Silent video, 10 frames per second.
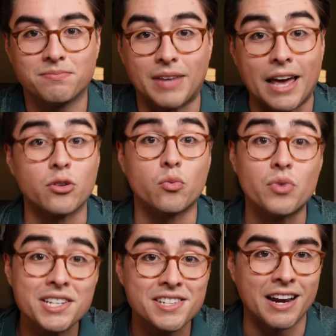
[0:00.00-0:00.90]
And the
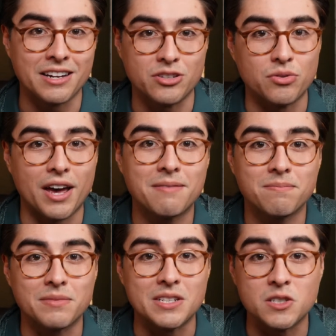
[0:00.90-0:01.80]
reason I do that
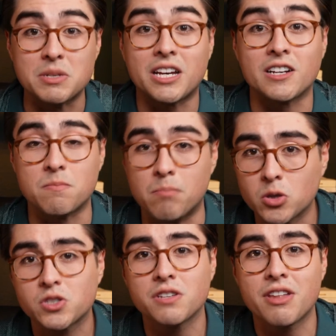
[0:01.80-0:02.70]
is because
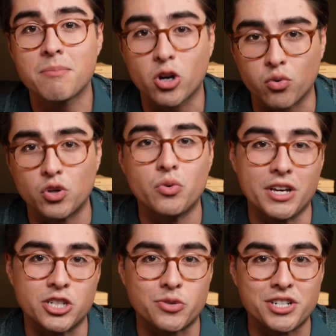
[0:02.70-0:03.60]
most of them accrue
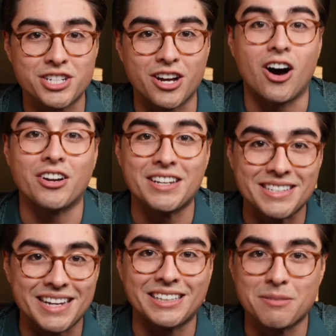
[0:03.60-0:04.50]
interest on a
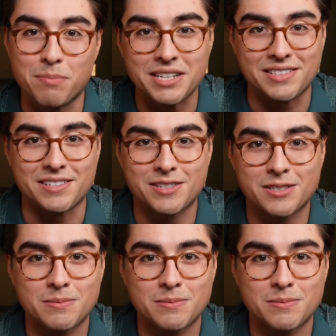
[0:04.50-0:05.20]
daily basis.